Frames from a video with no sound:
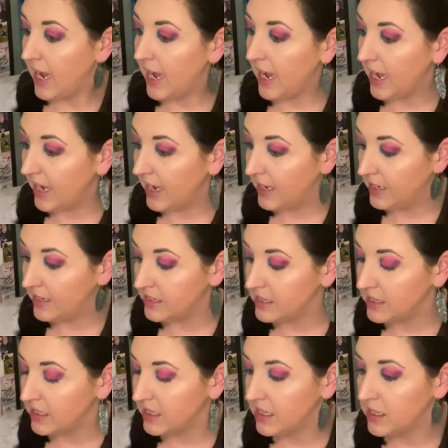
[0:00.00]

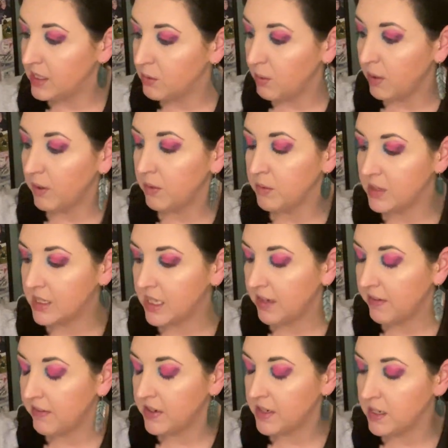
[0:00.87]
And this one was
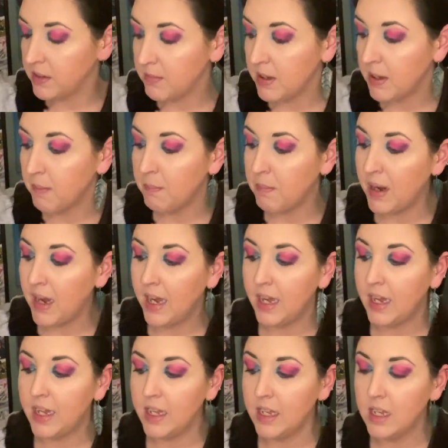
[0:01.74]
given to me
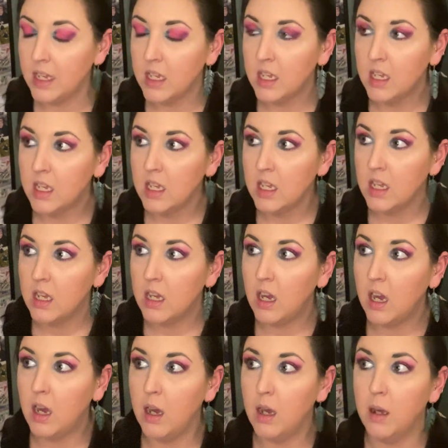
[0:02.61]
by,
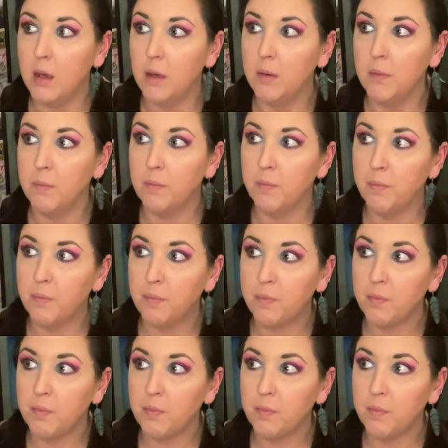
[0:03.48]
um,